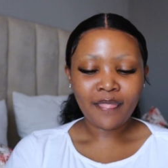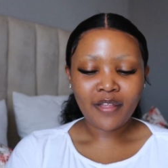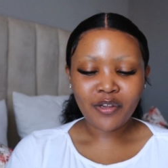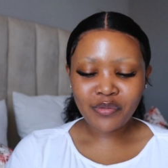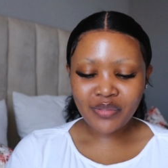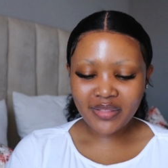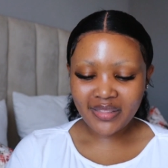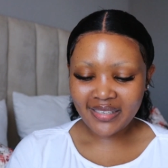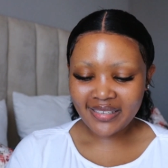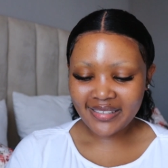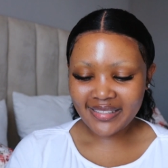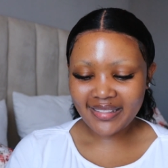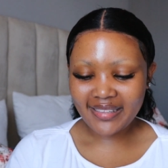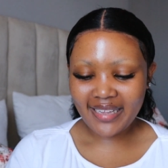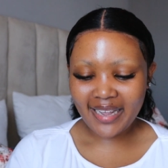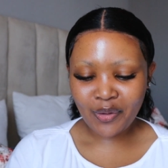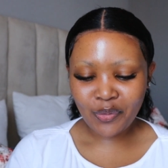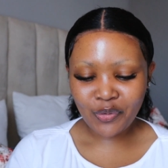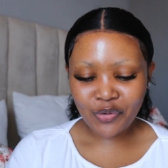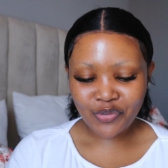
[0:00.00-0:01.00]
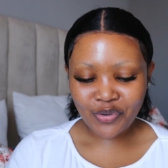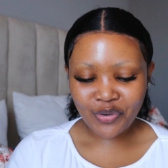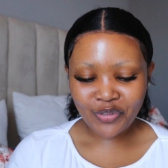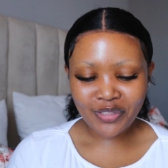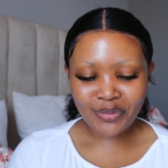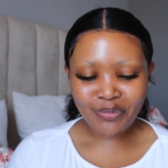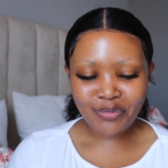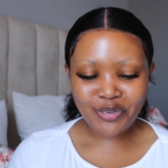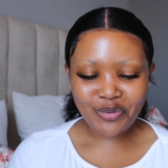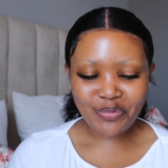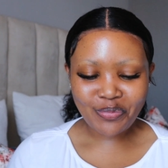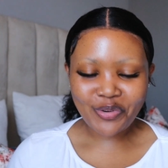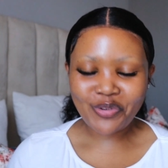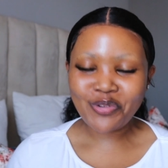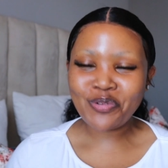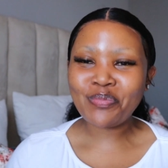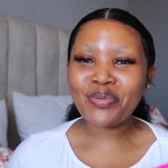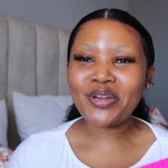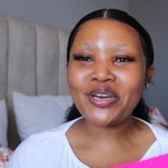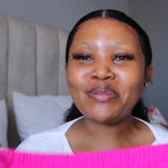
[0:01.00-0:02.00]
I don't think I'll rock them
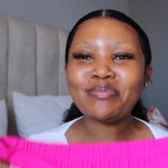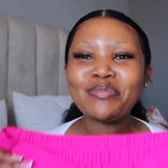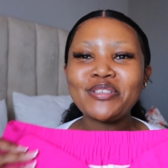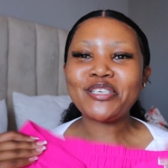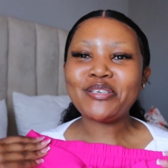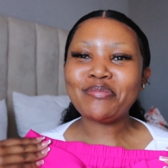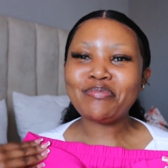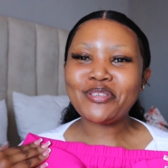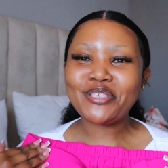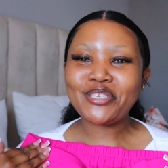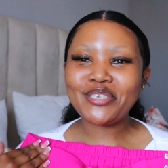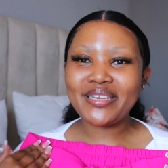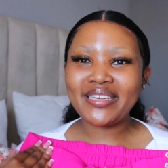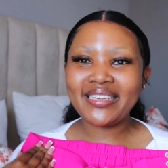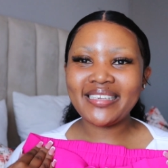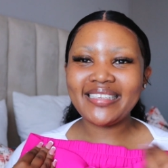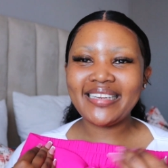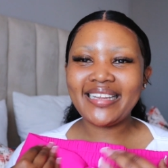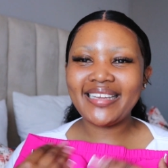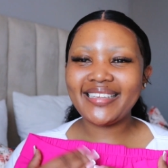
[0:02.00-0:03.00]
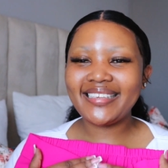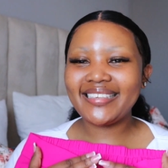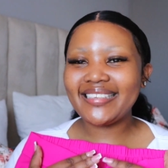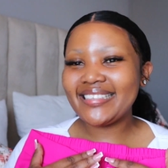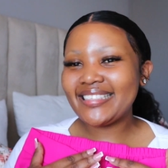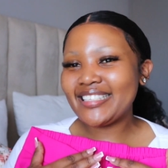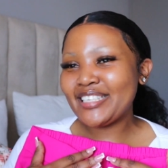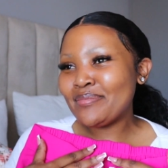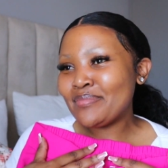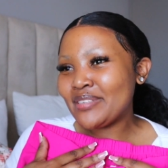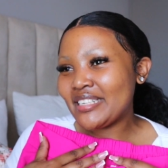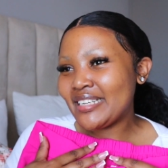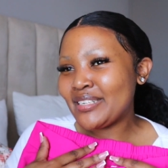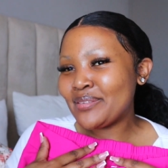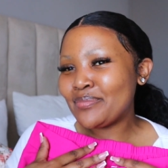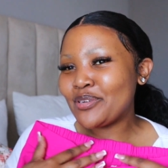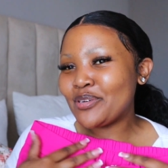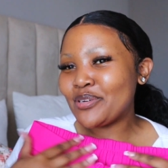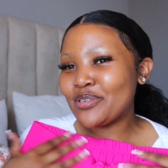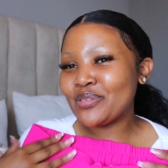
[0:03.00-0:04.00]
tomorrow, but I'm tempted, like
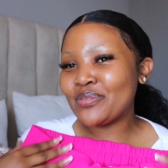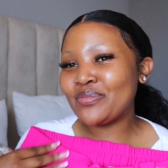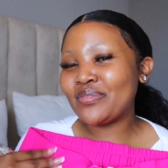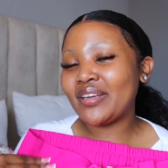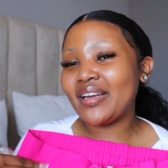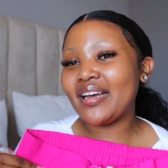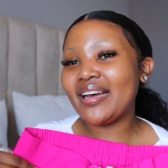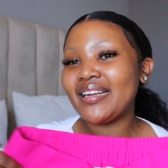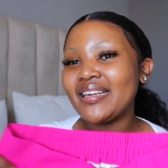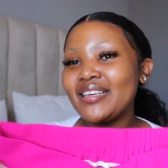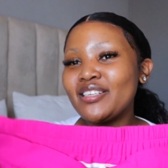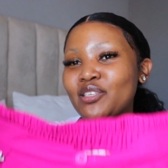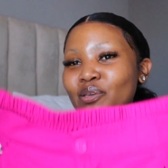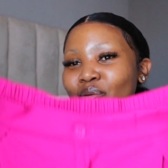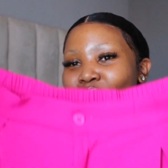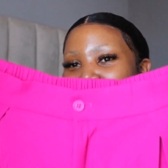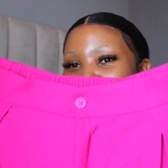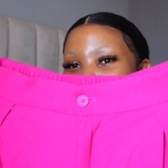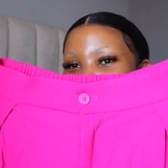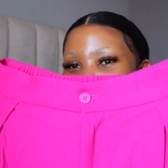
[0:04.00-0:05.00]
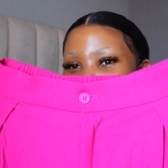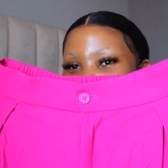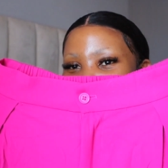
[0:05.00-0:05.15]
tempted, because of the color is so nice